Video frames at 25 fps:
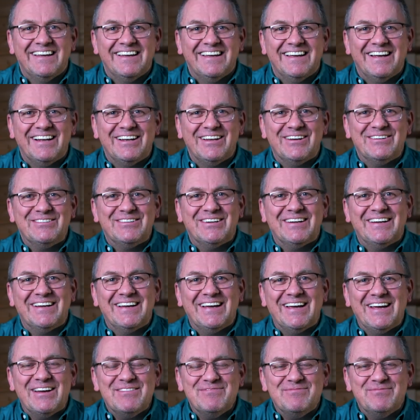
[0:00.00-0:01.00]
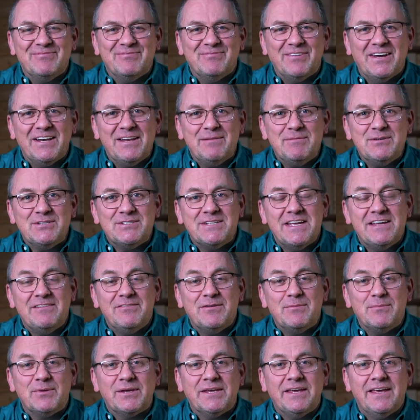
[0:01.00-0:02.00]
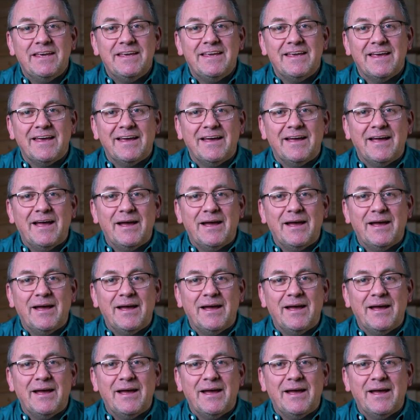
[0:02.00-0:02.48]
Hello, my name is David McKee.